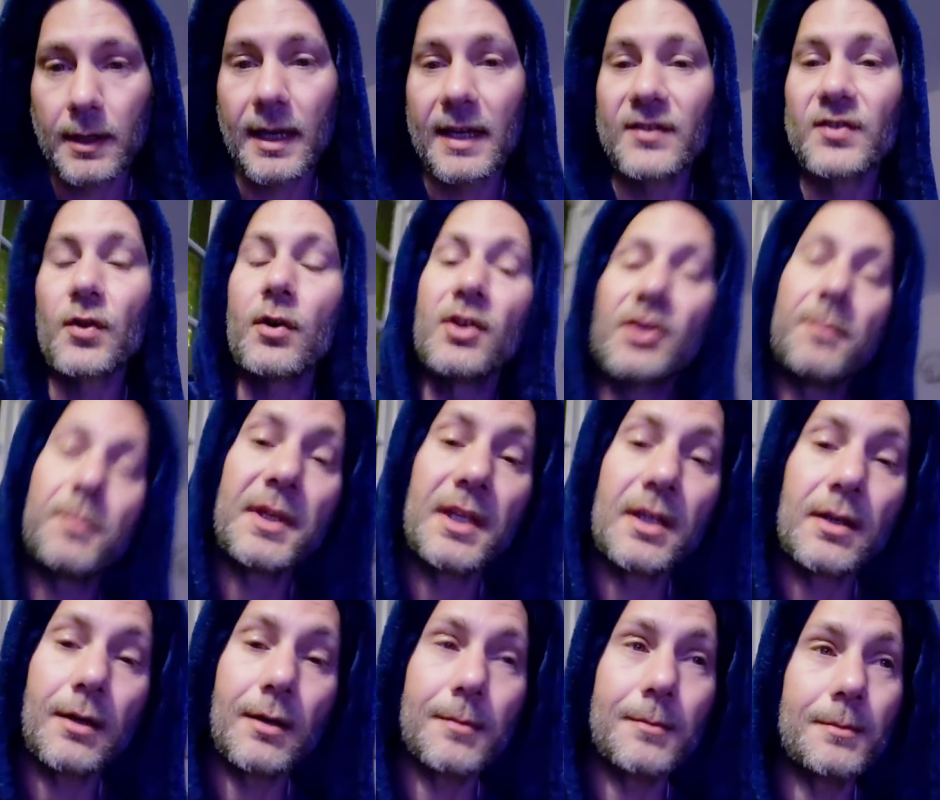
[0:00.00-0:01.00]
It started to
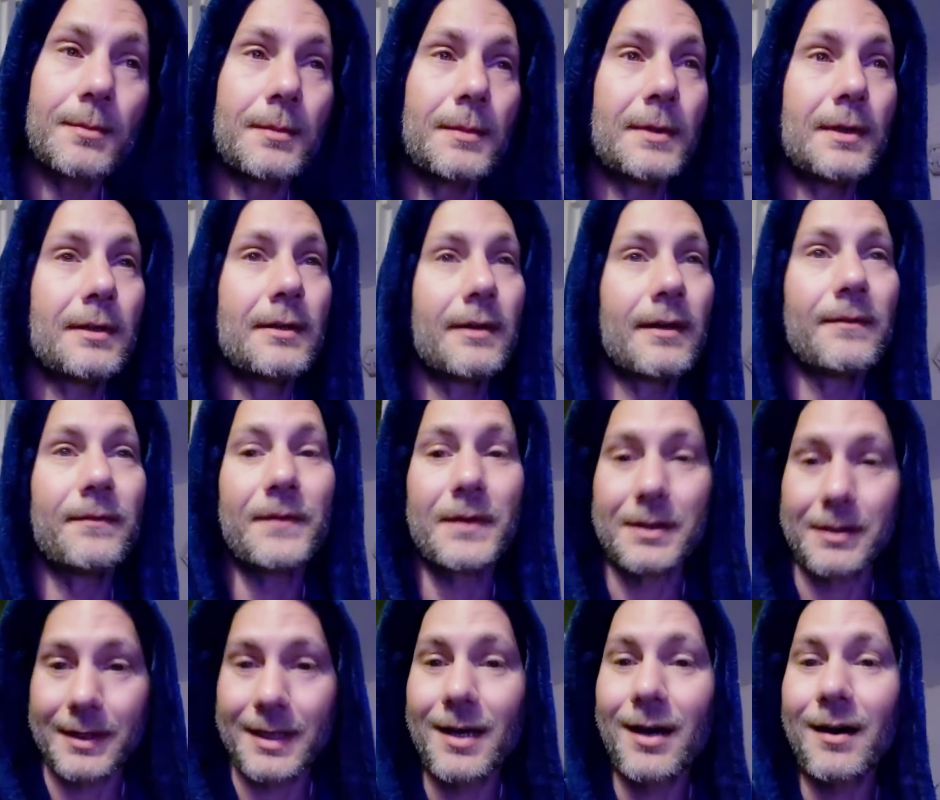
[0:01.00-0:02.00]
become a
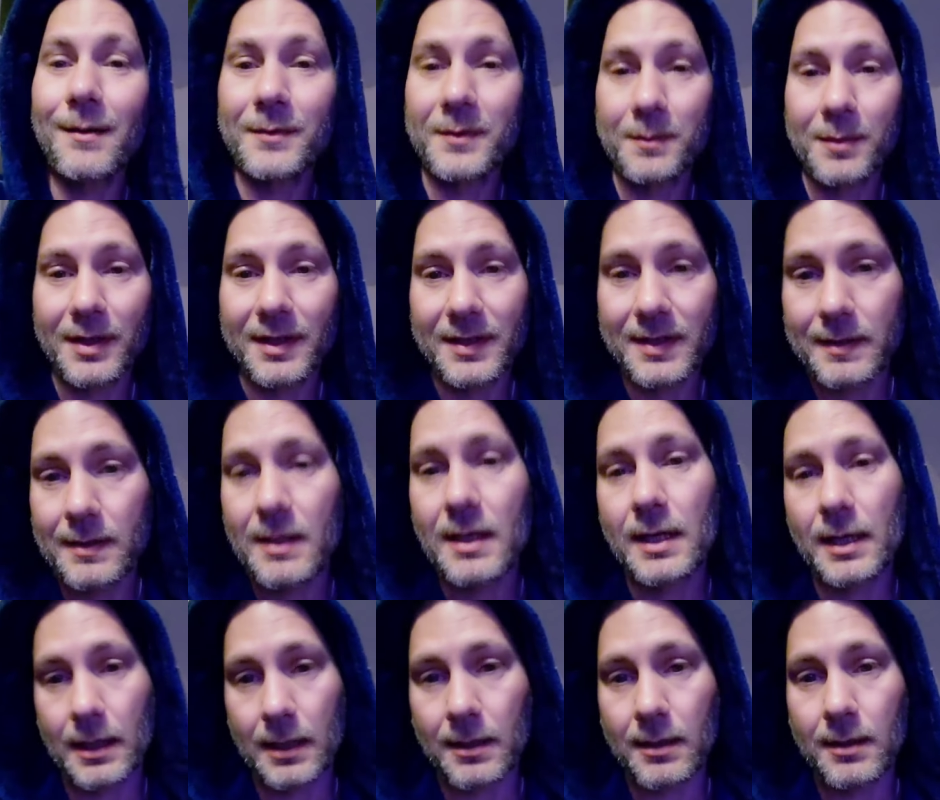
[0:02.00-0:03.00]
fairly commonplace
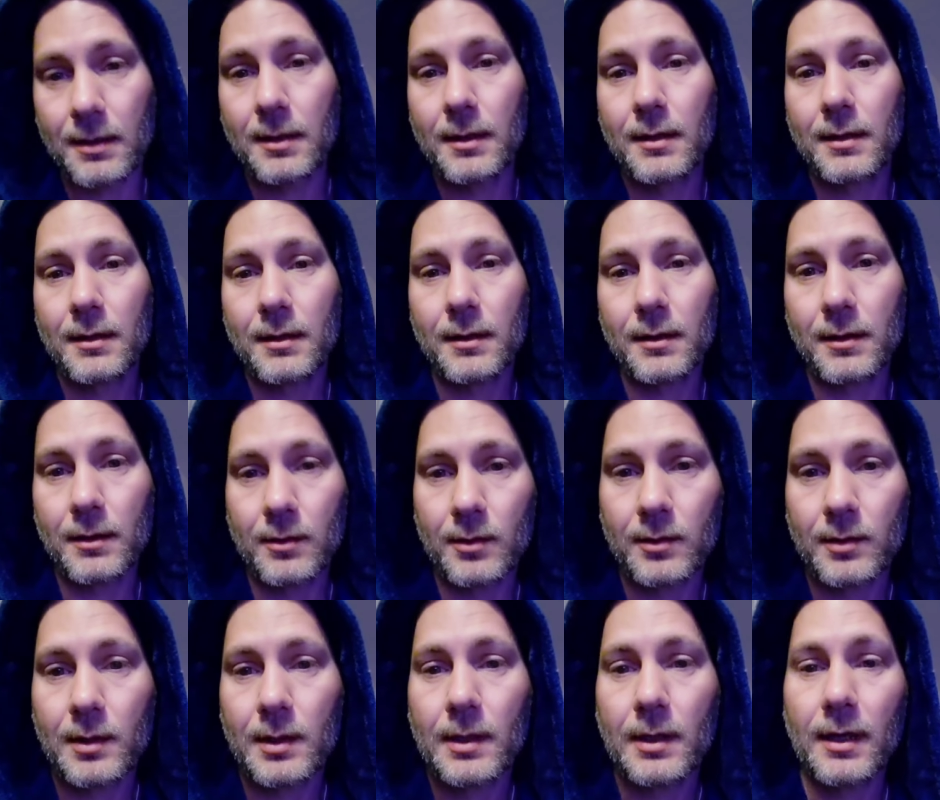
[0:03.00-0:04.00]
thing, you know.
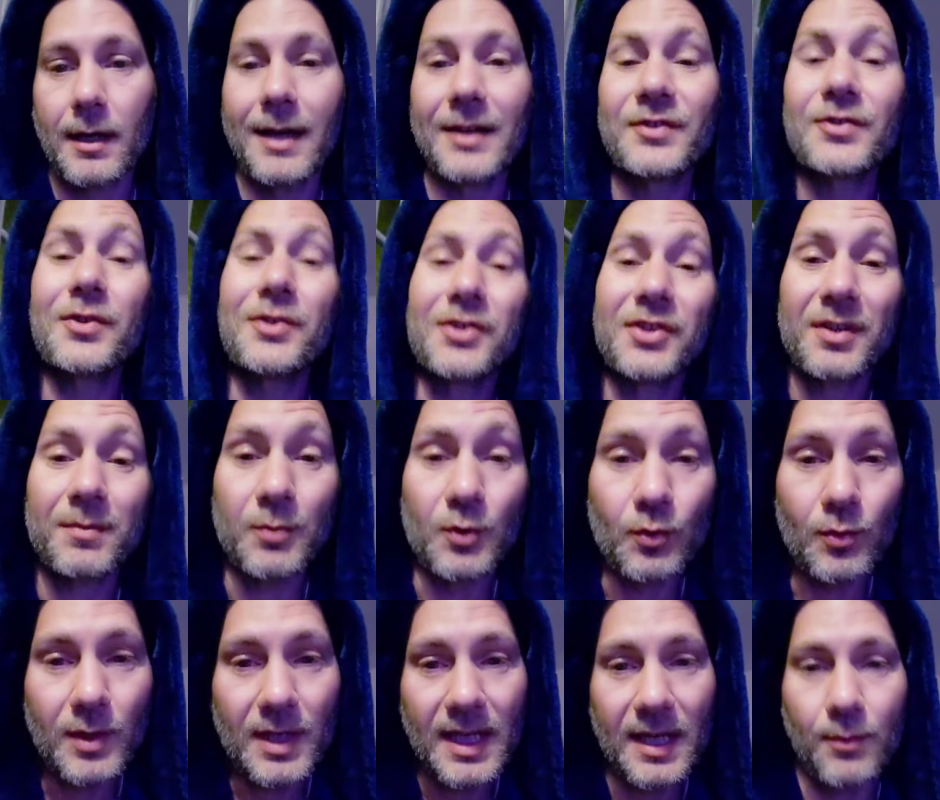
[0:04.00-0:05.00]
I started to
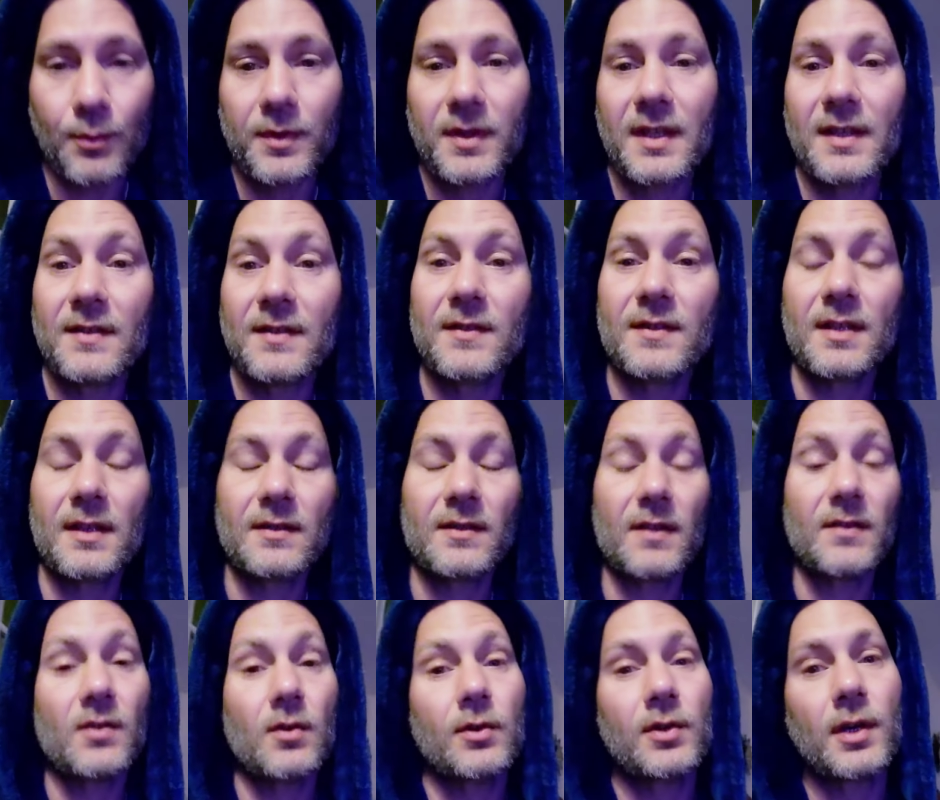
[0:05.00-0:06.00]
communicate with these things.
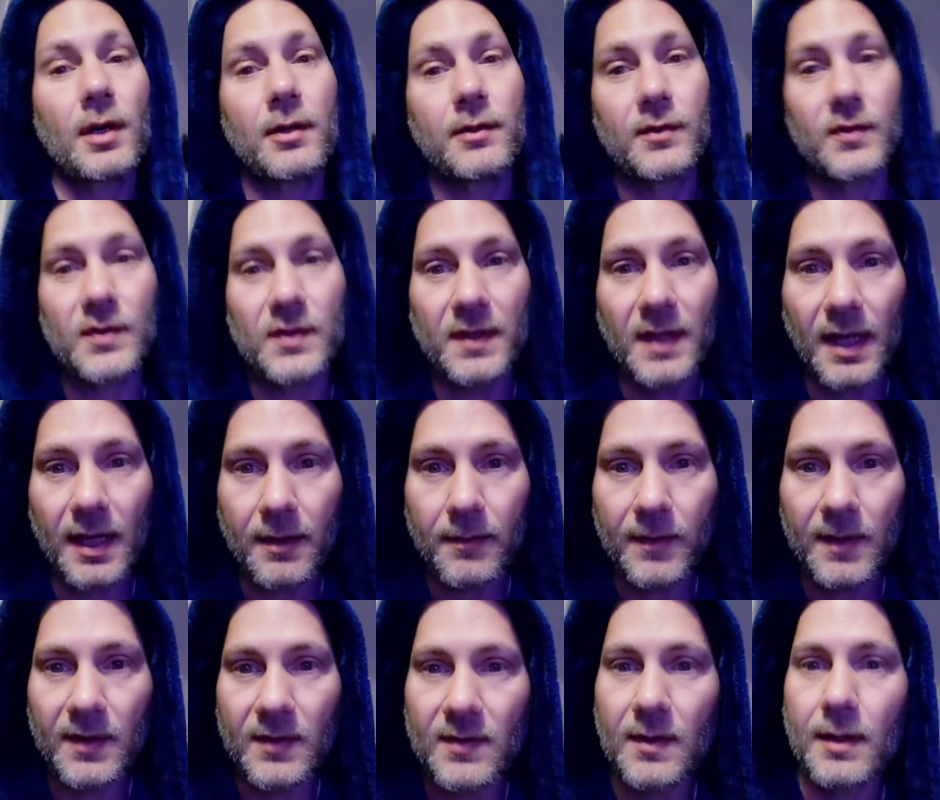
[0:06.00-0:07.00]
I started to
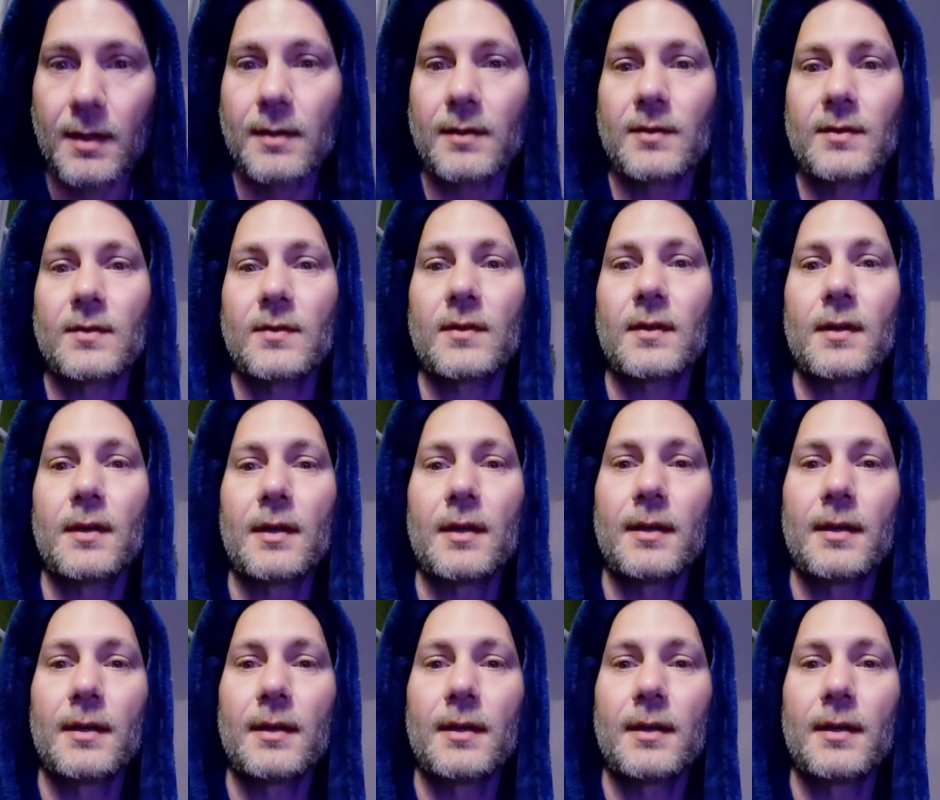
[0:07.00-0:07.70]
understand these things.